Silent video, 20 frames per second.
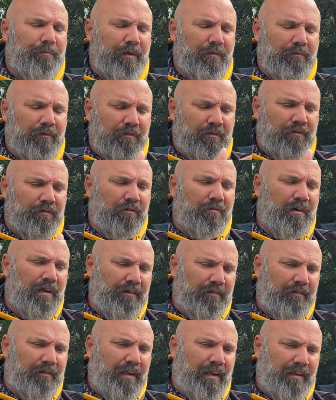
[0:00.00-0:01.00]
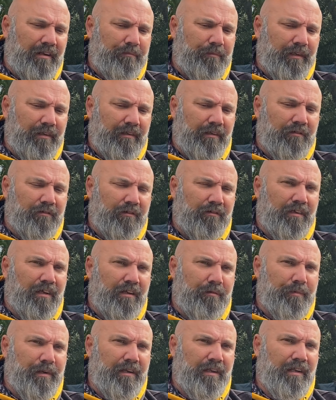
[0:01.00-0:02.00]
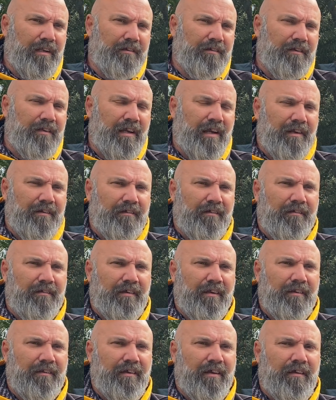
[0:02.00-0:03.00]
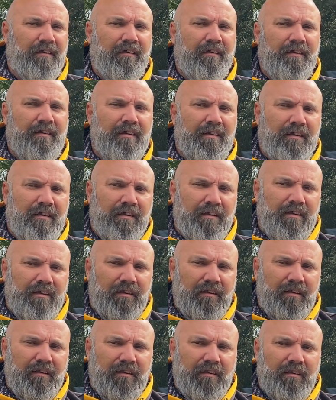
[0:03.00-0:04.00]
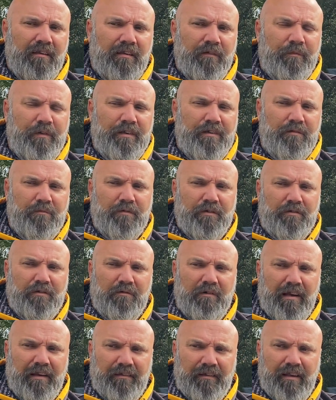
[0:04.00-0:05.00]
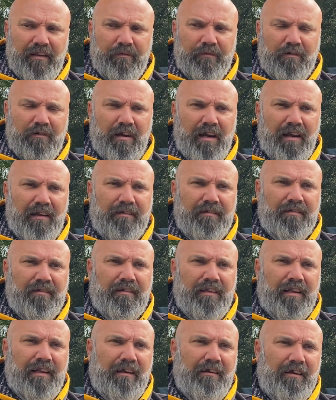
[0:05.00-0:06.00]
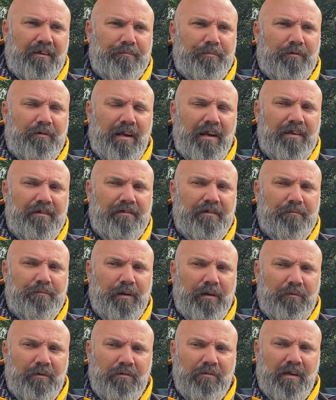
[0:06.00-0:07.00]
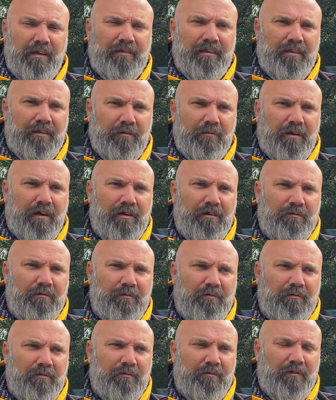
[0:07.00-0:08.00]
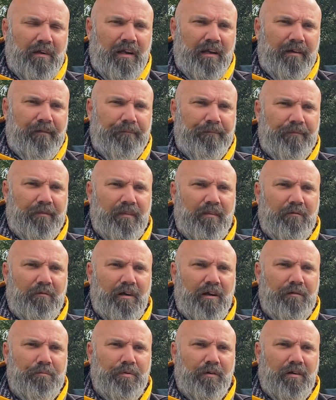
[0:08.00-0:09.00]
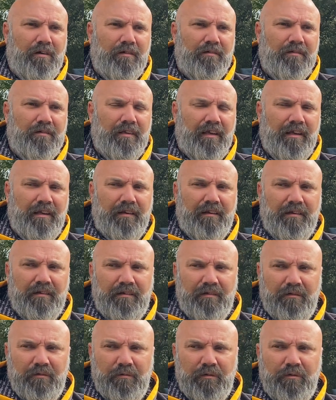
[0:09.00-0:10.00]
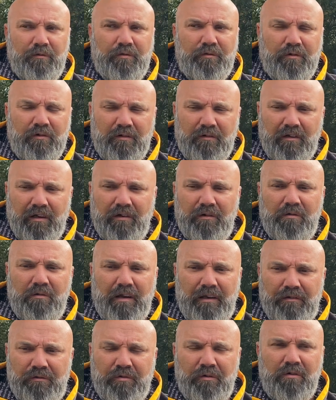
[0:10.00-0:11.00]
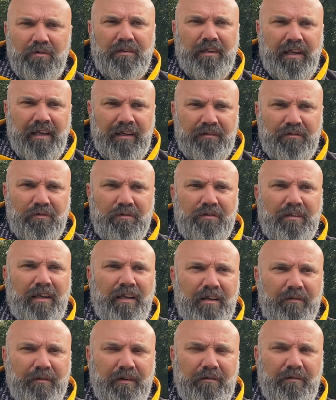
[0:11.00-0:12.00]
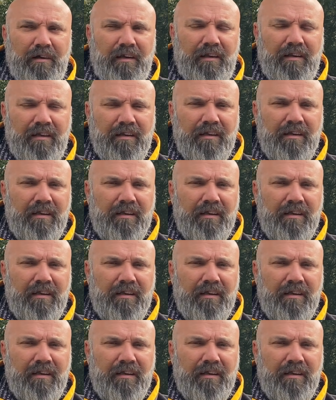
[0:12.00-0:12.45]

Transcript: but was always adamant that it was going to be an education centre. The vision was always there for us and our aspirations, but we always had the roadblocks, and we were sort of like always talked out of in a way.